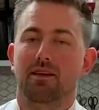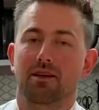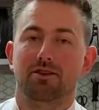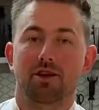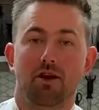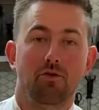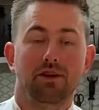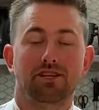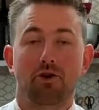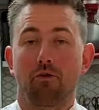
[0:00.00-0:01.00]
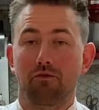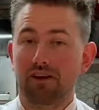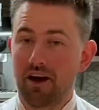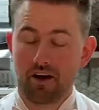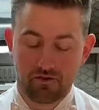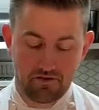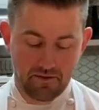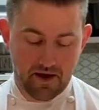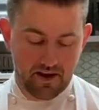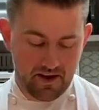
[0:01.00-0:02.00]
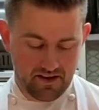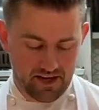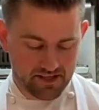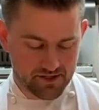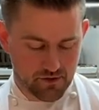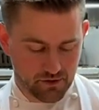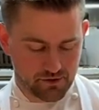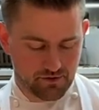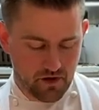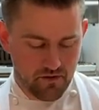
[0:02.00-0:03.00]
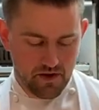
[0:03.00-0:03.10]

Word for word: So it's confit duck for my uh, next course for you.